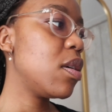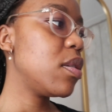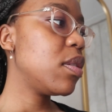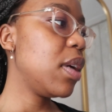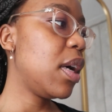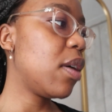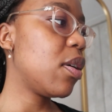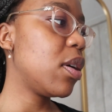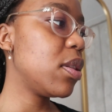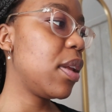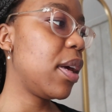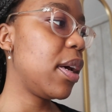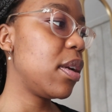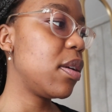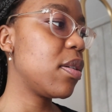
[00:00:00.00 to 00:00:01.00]
So yeah, I got
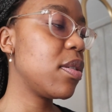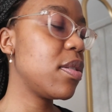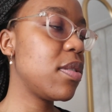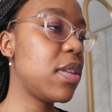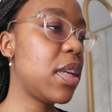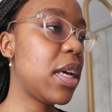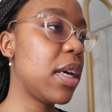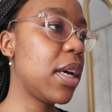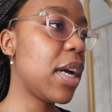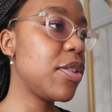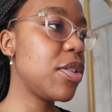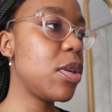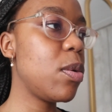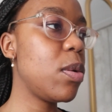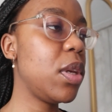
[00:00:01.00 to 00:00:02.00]
that because like I
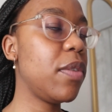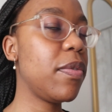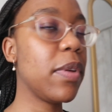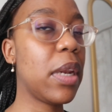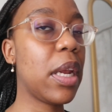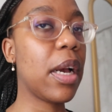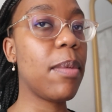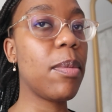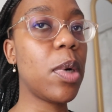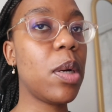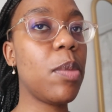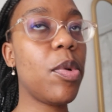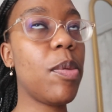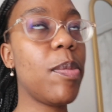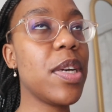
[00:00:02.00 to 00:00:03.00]
genuinely feel like I'm
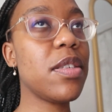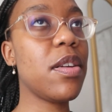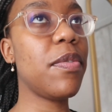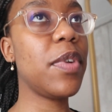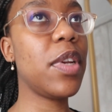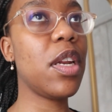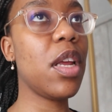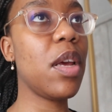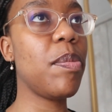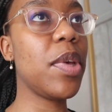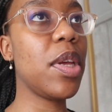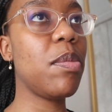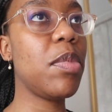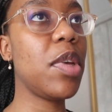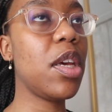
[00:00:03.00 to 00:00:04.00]
gonna put myself in an
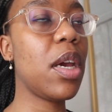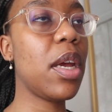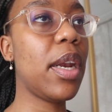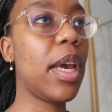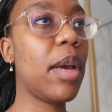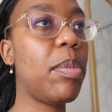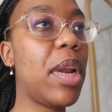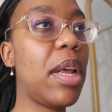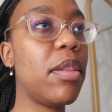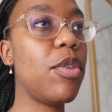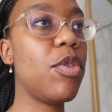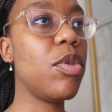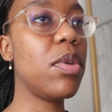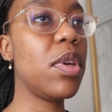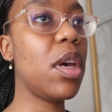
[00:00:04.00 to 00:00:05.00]
Airbnb and like plan
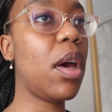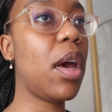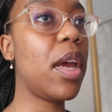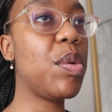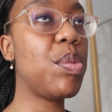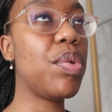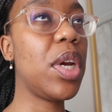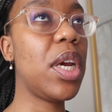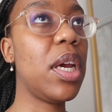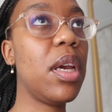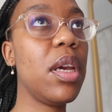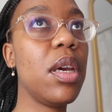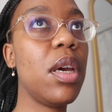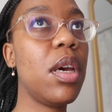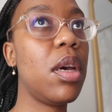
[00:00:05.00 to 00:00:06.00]
the new year and
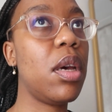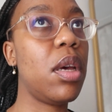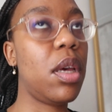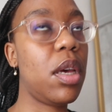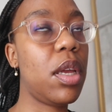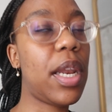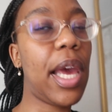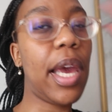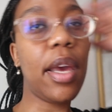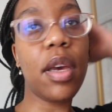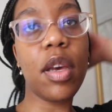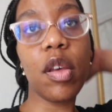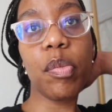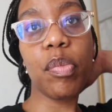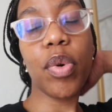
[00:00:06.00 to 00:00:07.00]
pray,
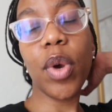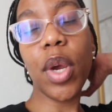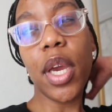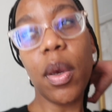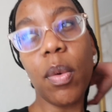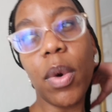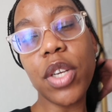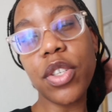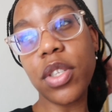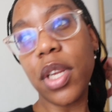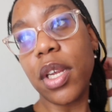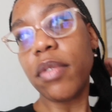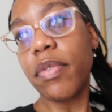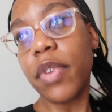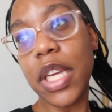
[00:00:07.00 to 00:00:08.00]
like pray, watch
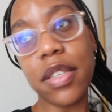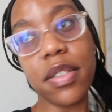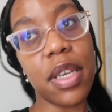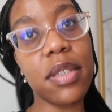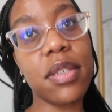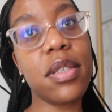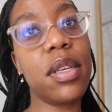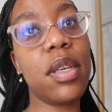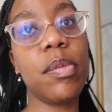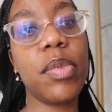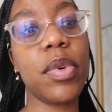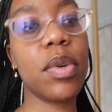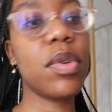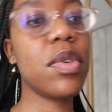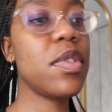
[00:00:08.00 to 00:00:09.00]
Netflix and sleep,
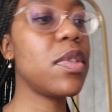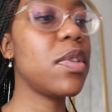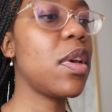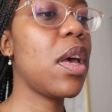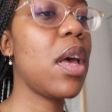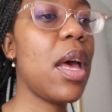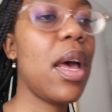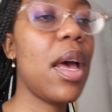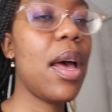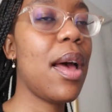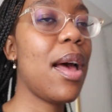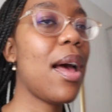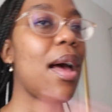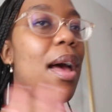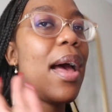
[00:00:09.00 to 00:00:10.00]
because
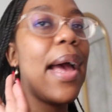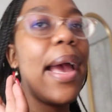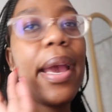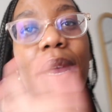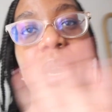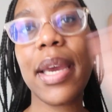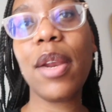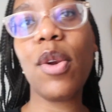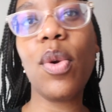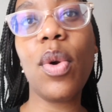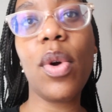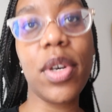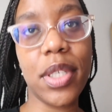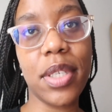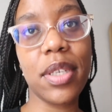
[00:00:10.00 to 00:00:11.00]
I
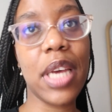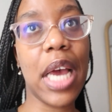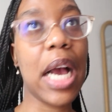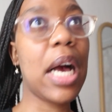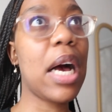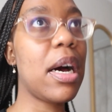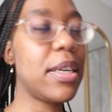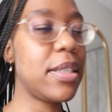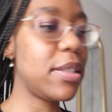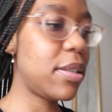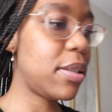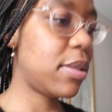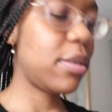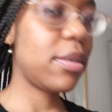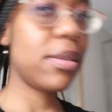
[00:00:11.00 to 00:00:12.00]
can't.